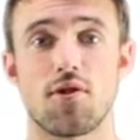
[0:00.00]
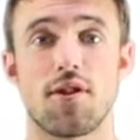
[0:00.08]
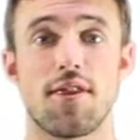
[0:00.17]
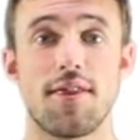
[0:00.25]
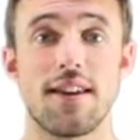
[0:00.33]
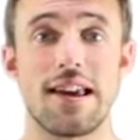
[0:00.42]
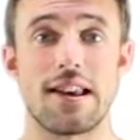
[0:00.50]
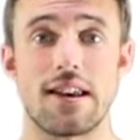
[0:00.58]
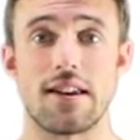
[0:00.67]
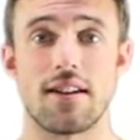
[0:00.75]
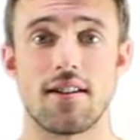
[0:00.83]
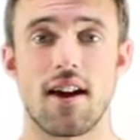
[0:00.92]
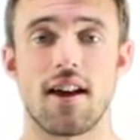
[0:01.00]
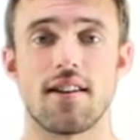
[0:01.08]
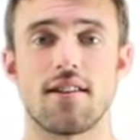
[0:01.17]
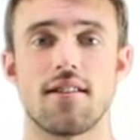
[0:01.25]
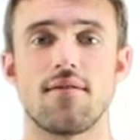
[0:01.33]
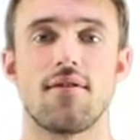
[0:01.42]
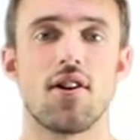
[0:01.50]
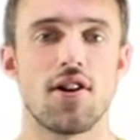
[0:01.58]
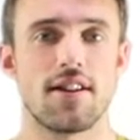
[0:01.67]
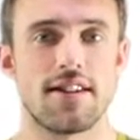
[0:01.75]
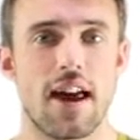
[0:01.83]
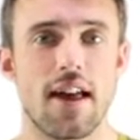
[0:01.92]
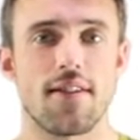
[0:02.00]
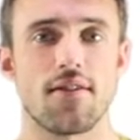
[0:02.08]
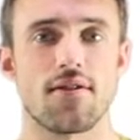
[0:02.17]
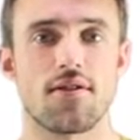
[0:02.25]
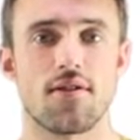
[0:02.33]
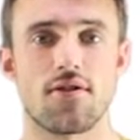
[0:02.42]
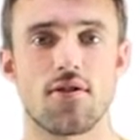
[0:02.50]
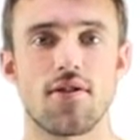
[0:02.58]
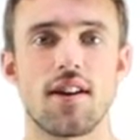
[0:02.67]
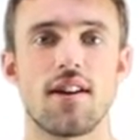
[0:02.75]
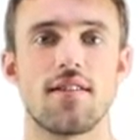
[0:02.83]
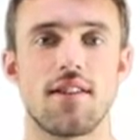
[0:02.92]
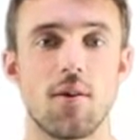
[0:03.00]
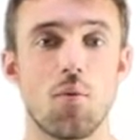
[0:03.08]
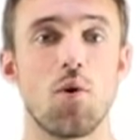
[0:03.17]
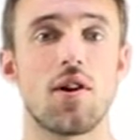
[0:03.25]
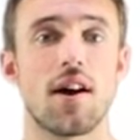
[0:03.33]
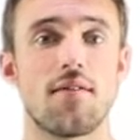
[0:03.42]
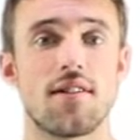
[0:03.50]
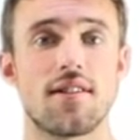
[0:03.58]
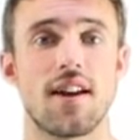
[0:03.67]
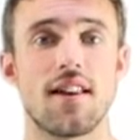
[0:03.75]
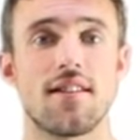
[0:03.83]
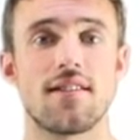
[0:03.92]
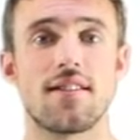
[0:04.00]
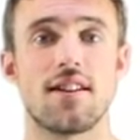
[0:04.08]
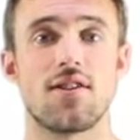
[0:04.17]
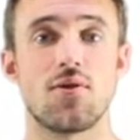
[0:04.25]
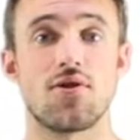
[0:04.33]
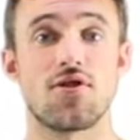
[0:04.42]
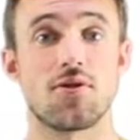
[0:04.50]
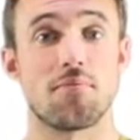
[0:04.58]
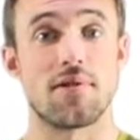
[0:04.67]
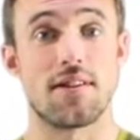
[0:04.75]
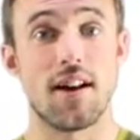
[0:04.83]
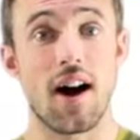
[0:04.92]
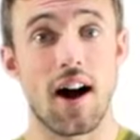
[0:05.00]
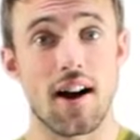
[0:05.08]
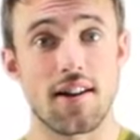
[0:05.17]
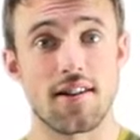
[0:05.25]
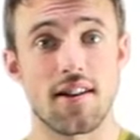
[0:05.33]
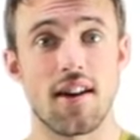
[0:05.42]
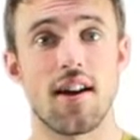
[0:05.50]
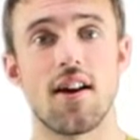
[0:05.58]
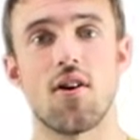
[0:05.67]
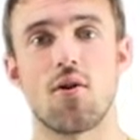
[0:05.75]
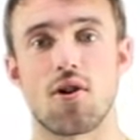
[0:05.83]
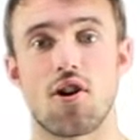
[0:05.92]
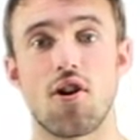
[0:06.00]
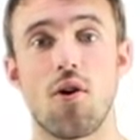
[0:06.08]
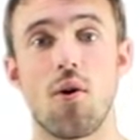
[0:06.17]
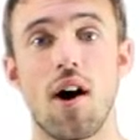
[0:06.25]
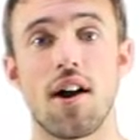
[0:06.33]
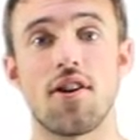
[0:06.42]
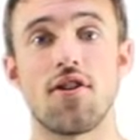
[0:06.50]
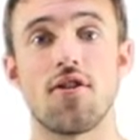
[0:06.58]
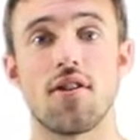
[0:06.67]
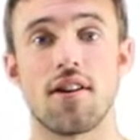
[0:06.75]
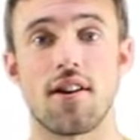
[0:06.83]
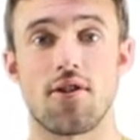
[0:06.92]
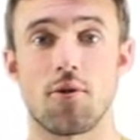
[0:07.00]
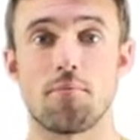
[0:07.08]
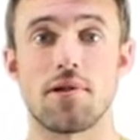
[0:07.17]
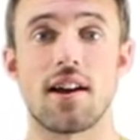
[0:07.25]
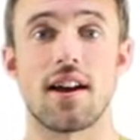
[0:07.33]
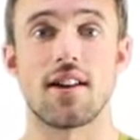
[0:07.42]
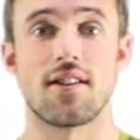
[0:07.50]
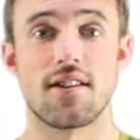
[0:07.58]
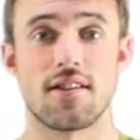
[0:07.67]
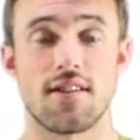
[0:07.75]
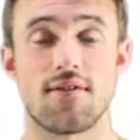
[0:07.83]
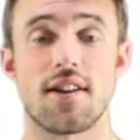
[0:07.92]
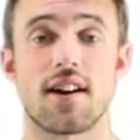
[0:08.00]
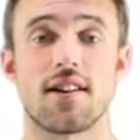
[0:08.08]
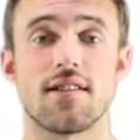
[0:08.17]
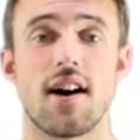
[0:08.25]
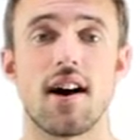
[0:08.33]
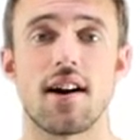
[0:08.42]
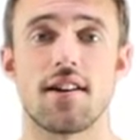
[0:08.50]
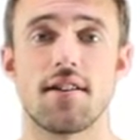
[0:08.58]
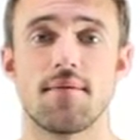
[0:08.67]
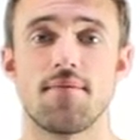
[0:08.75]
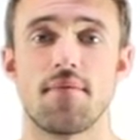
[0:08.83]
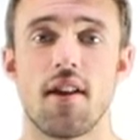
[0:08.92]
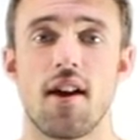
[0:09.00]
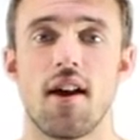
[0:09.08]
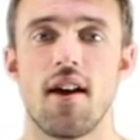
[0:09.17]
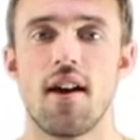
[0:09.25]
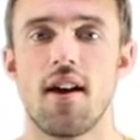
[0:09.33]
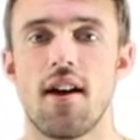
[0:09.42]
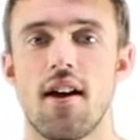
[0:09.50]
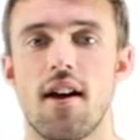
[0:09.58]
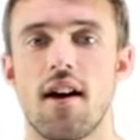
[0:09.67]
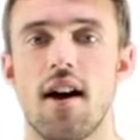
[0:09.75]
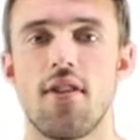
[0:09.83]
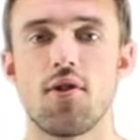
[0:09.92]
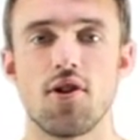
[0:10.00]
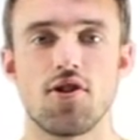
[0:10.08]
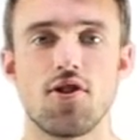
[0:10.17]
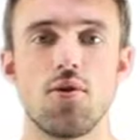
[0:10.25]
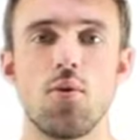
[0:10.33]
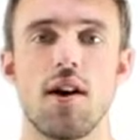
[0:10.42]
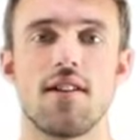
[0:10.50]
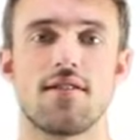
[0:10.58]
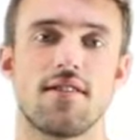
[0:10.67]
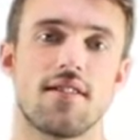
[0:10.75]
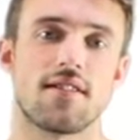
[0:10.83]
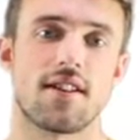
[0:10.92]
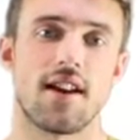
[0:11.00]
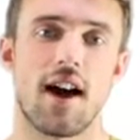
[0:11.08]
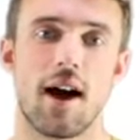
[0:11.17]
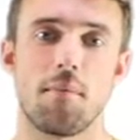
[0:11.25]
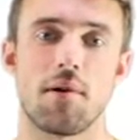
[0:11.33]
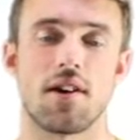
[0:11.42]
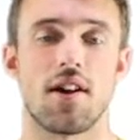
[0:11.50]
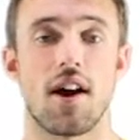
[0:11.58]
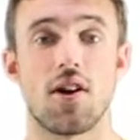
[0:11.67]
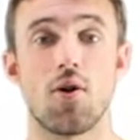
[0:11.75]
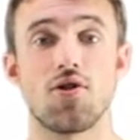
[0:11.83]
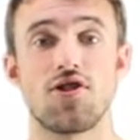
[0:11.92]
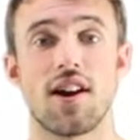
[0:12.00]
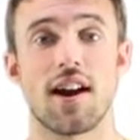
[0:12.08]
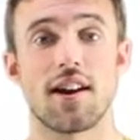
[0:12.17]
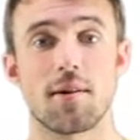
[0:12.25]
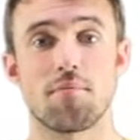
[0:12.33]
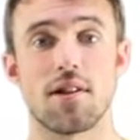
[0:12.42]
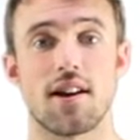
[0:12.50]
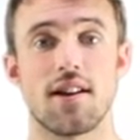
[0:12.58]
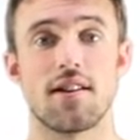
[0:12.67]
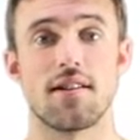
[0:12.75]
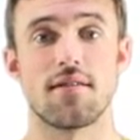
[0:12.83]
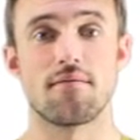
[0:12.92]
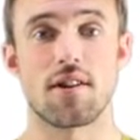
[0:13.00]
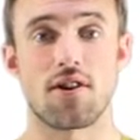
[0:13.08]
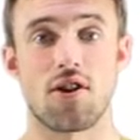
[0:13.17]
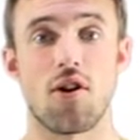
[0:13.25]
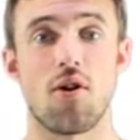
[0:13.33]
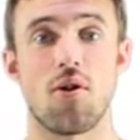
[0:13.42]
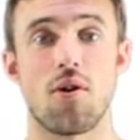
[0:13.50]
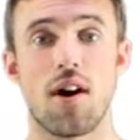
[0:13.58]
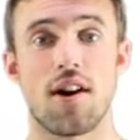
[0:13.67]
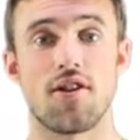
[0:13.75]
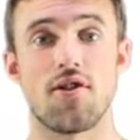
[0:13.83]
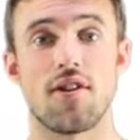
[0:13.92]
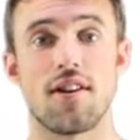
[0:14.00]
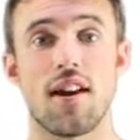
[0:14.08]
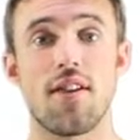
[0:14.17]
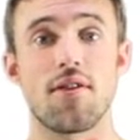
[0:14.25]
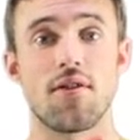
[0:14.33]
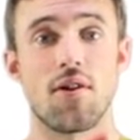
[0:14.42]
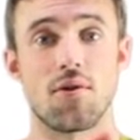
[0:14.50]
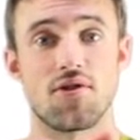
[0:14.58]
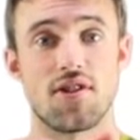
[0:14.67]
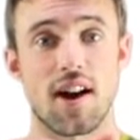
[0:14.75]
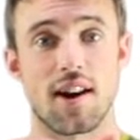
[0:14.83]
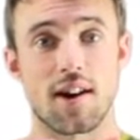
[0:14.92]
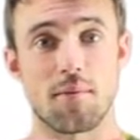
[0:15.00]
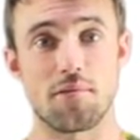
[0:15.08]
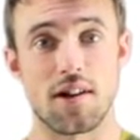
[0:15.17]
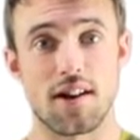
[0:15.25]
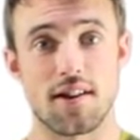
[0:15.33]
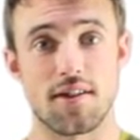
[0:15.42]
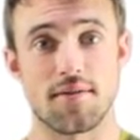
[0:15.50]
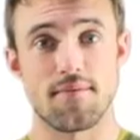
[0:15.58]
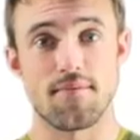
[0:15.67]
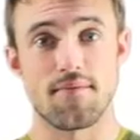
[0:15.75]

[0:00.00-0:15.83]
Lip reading: thin and very dense, so they would have a tendency to subduct or go under another plate if they collide. There are two ways that this can happen. An oceanic plate can go under another oceanic plate,